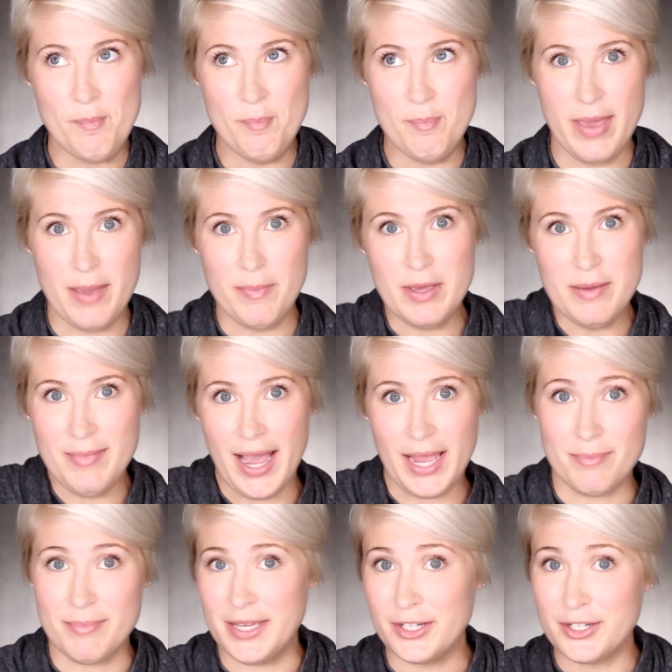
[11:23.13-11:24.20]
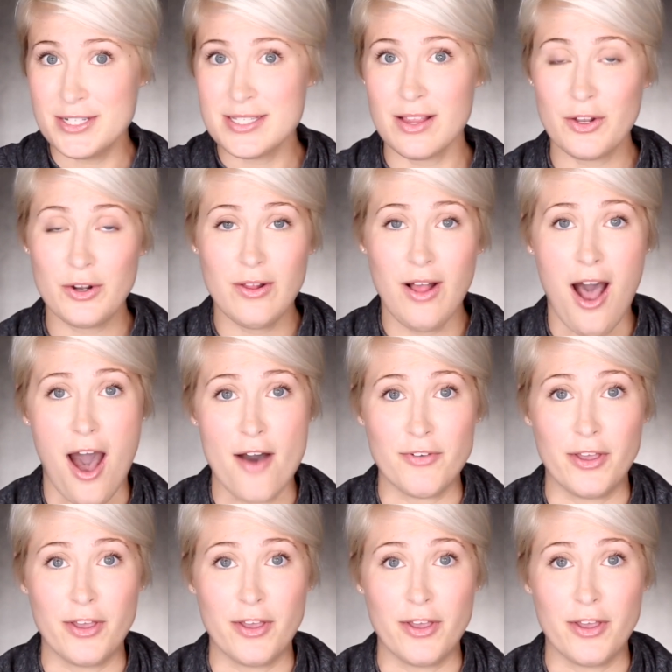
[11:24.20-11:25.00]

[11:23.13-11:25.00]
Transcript: maybe my meter is a little off.